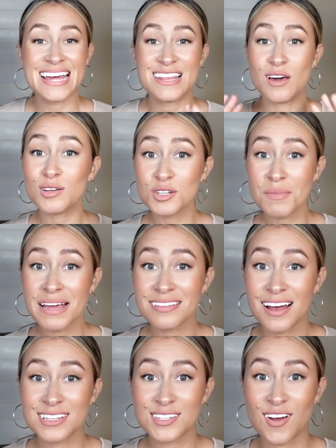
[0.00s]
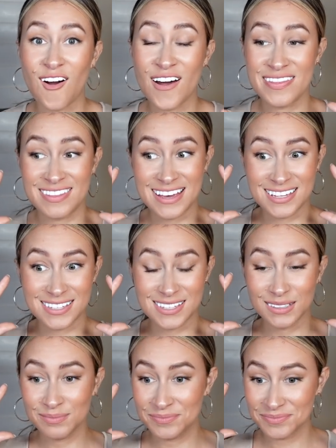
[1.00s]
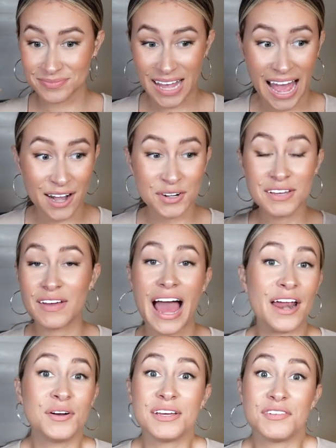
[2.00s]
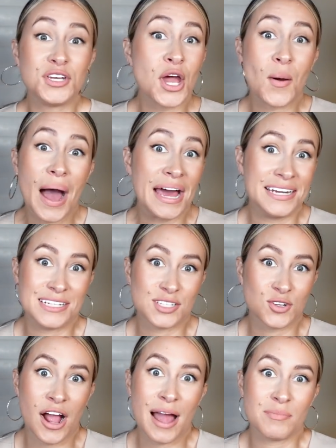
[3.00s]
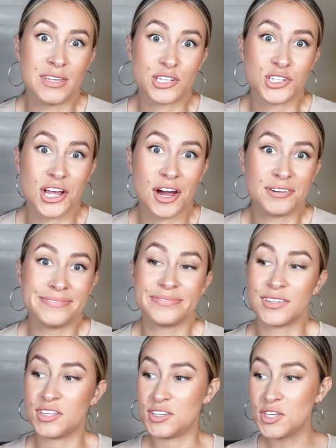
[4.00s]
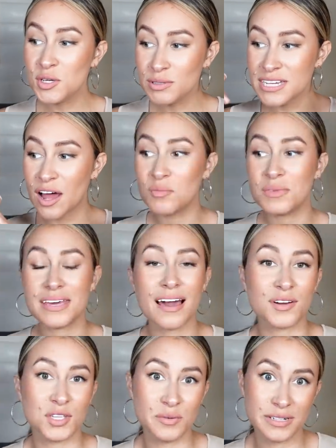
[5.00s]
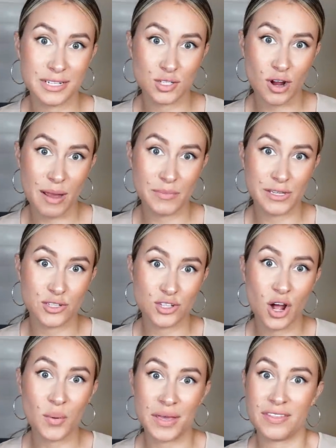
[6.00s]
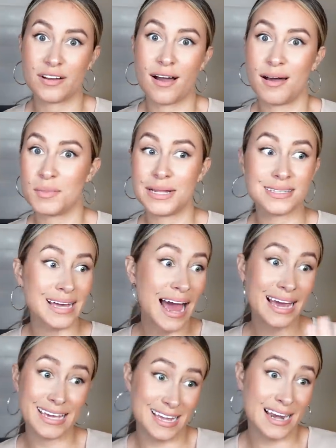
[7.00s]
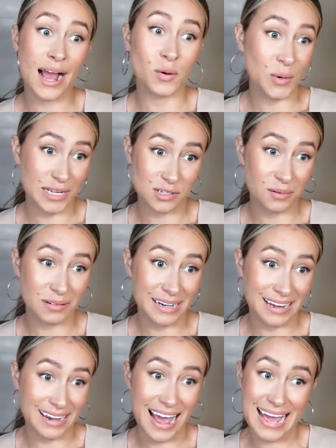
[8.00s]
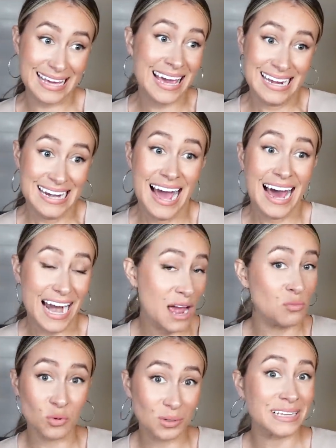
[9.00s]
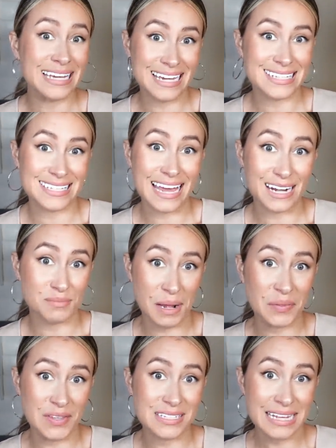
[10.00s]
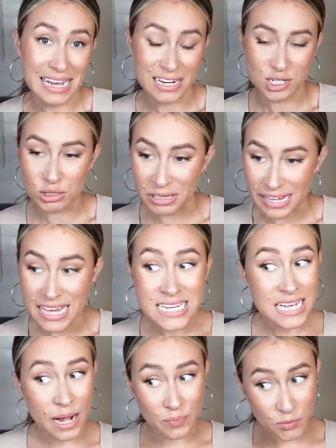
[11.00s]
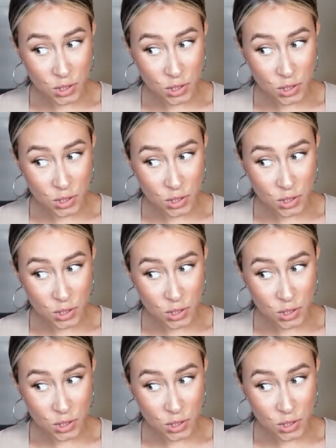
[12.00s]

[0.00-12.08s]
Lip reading: Those are my thoughts on this. I don't even know how to describe this show. You tell me how you would describe this show in the comments. I cannot wait to read it. I cannot. I'm really excited about this, actually. I'm